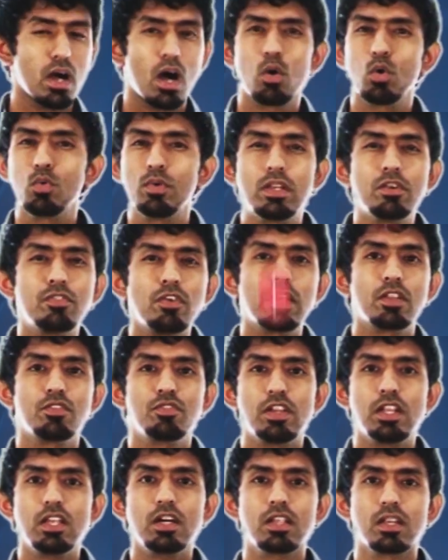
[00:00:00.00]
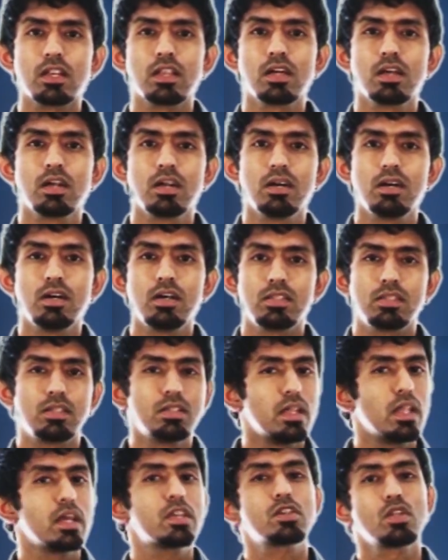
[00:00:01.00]
how do we define a field line?
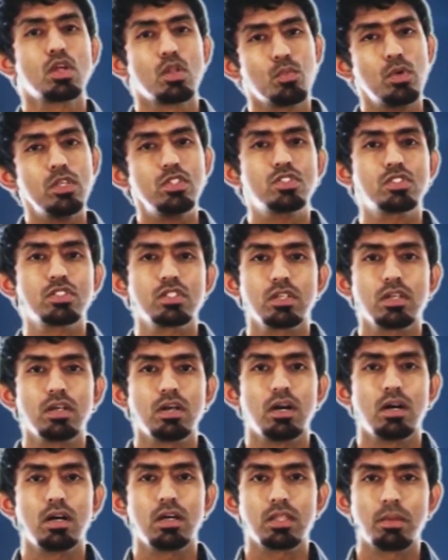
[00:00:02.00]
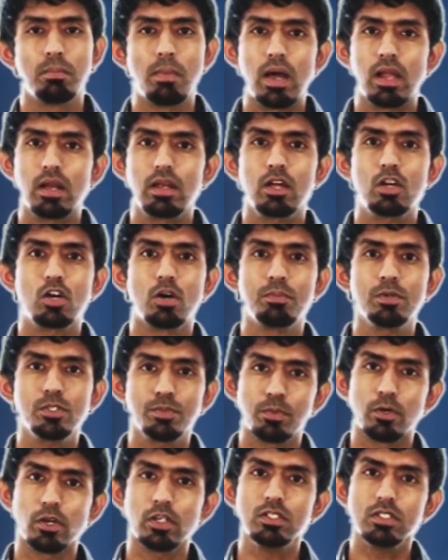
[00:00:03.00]
The direction in which the magnetic
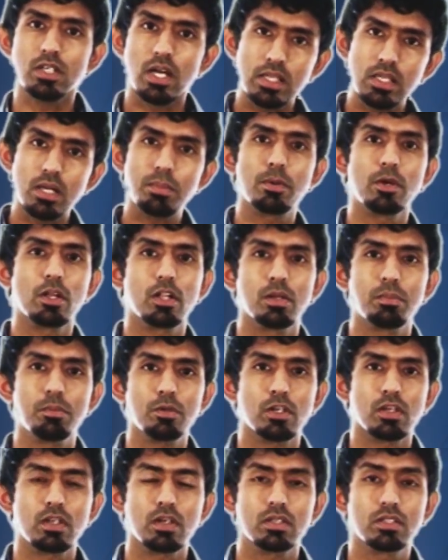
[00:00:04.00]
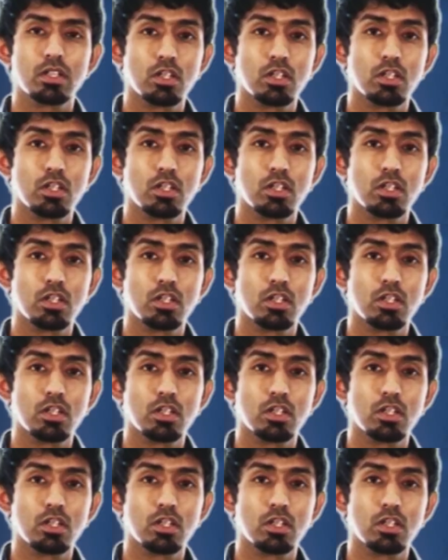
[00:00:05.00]
compass points at that particular point.